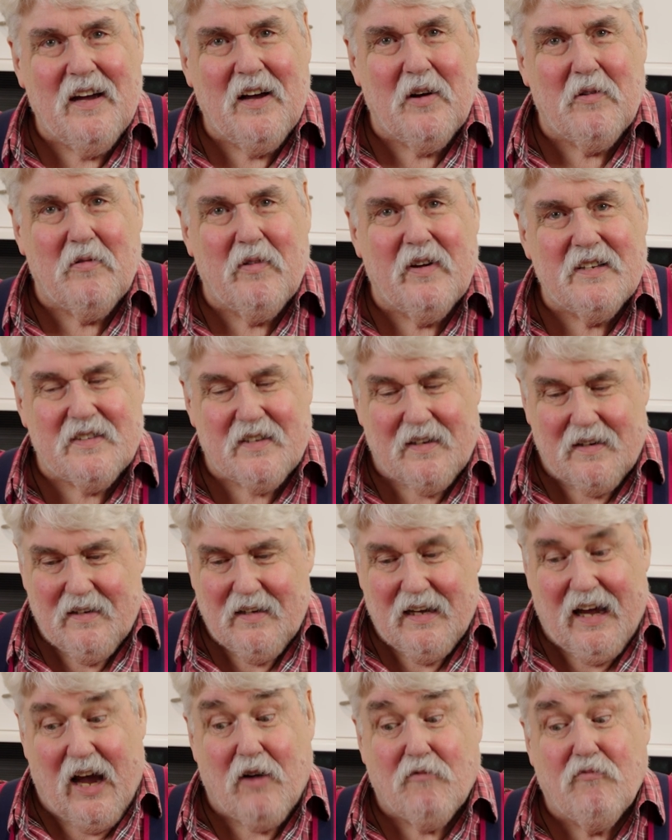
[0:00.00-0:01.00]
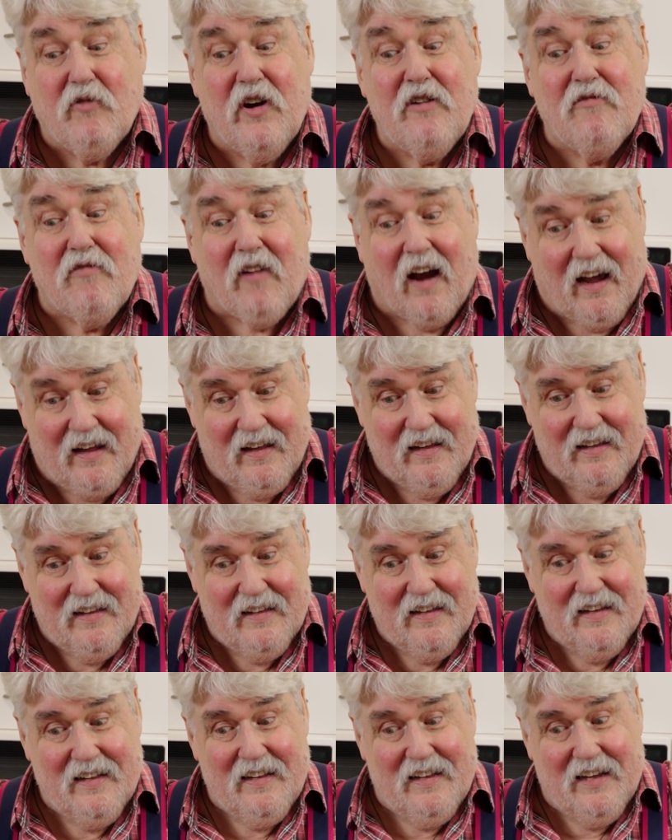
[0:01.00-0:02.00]
harira.
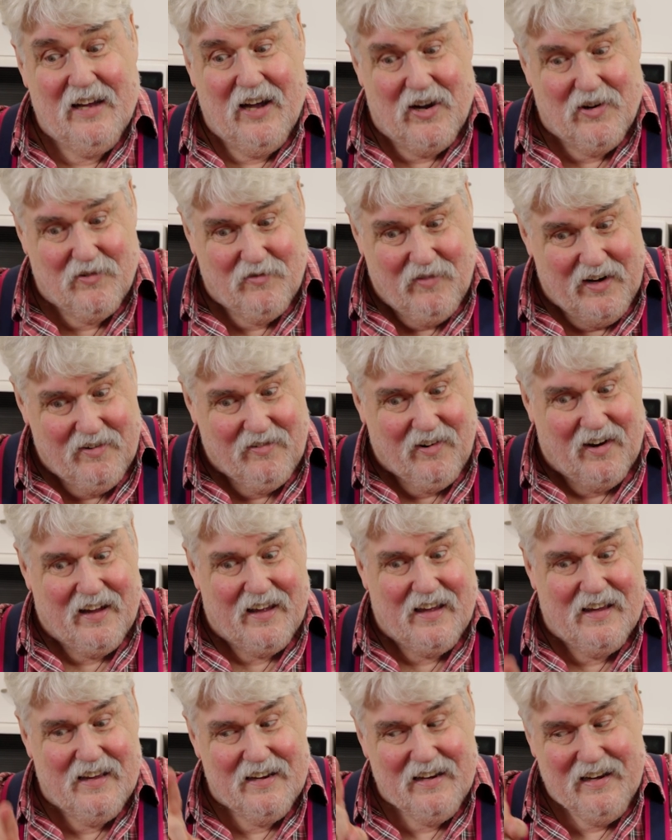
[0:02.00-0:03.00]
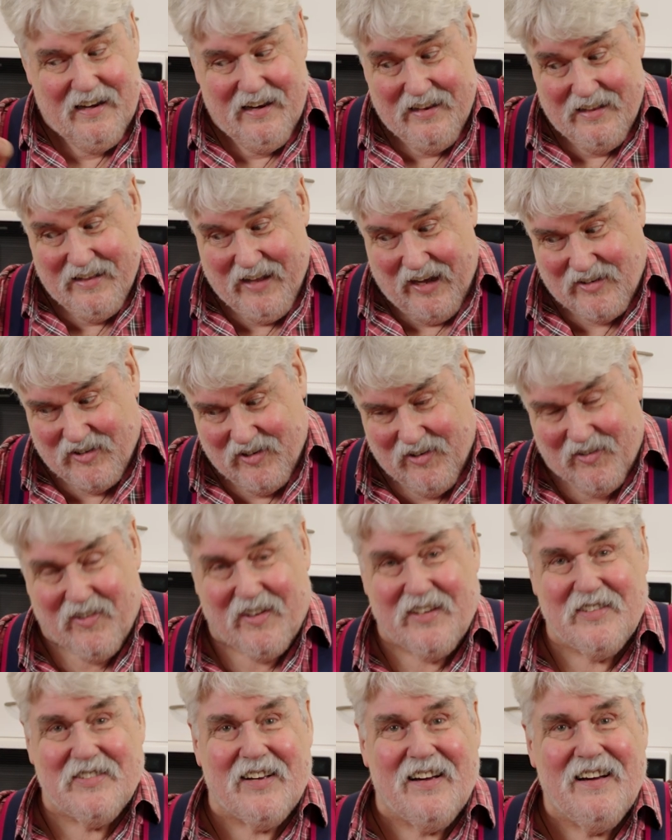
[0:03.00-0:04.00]
Harira, Iain, that's
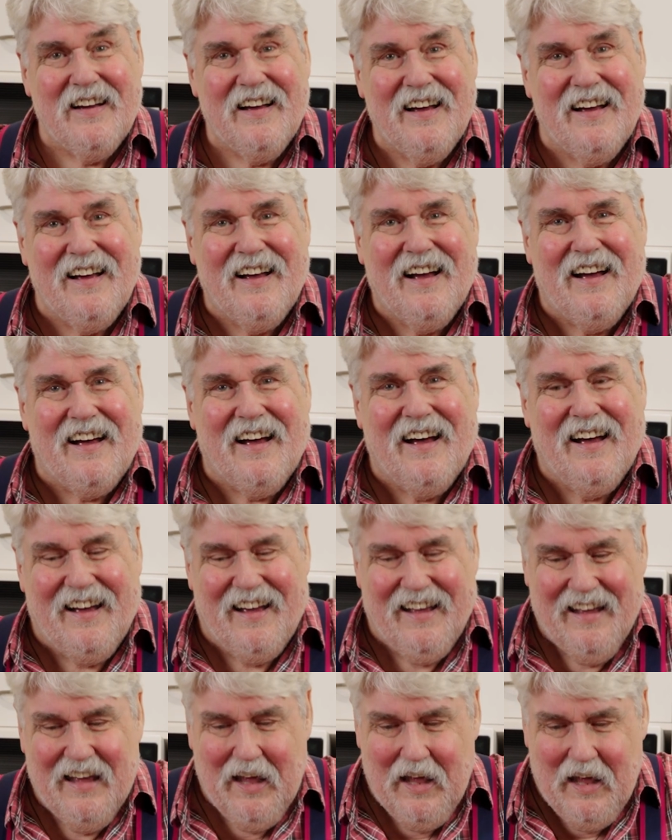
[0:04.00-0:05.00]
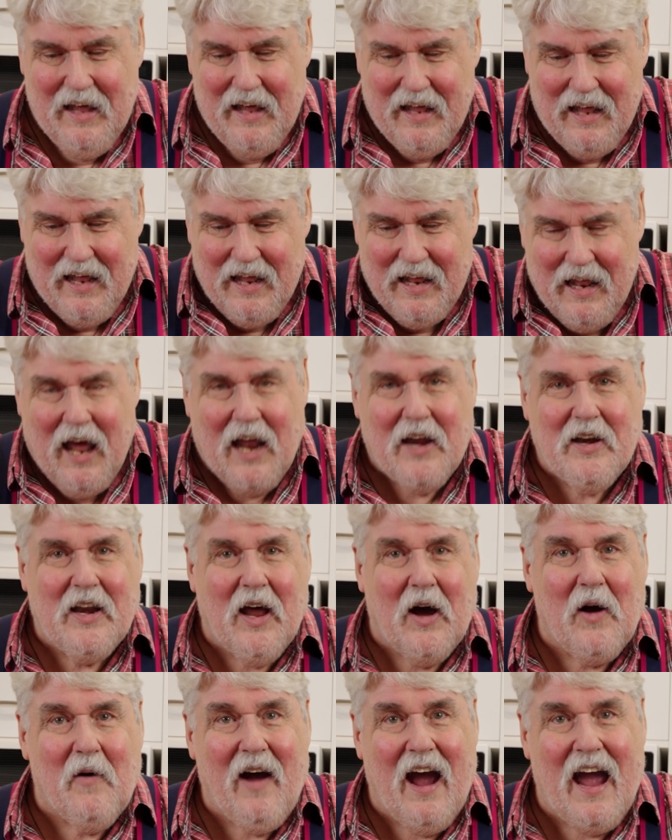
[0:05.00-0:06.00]
harissa. And
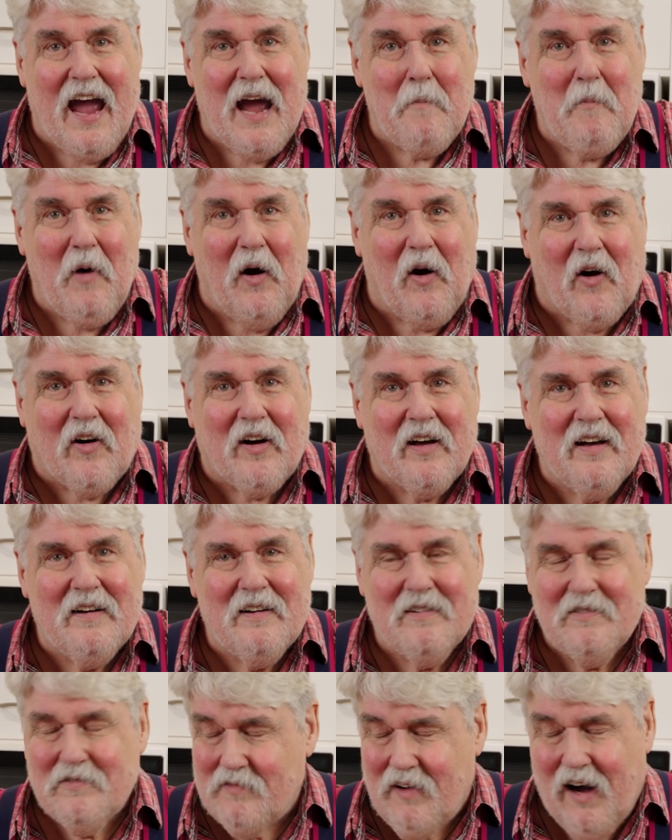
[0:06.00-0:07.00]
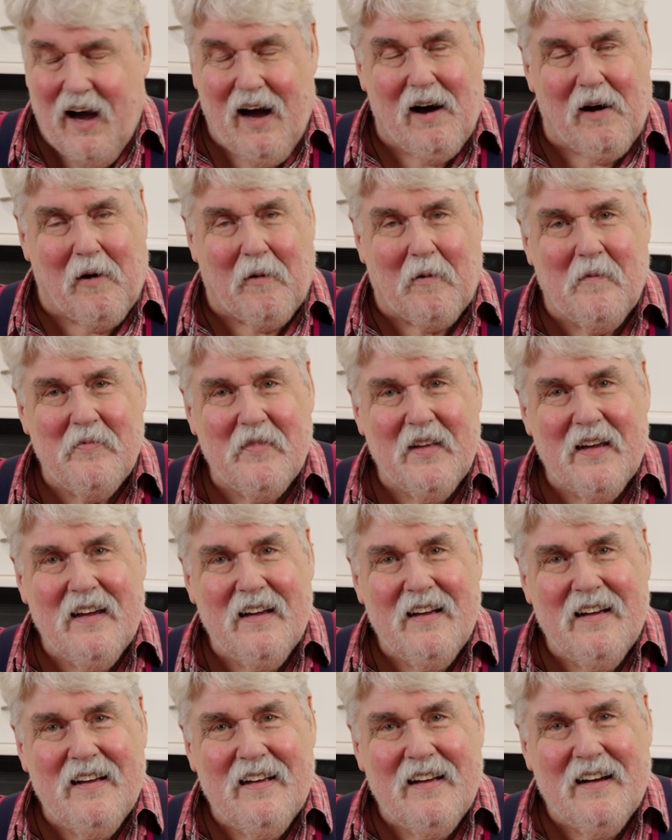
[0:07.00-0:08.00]
no ham hock. Wow,
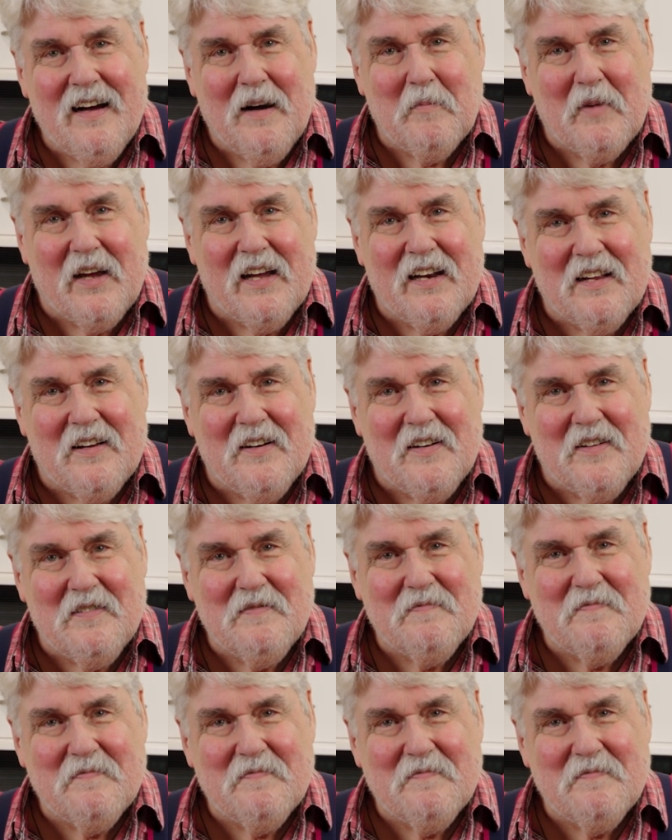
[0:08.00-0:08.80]
I'm getting good.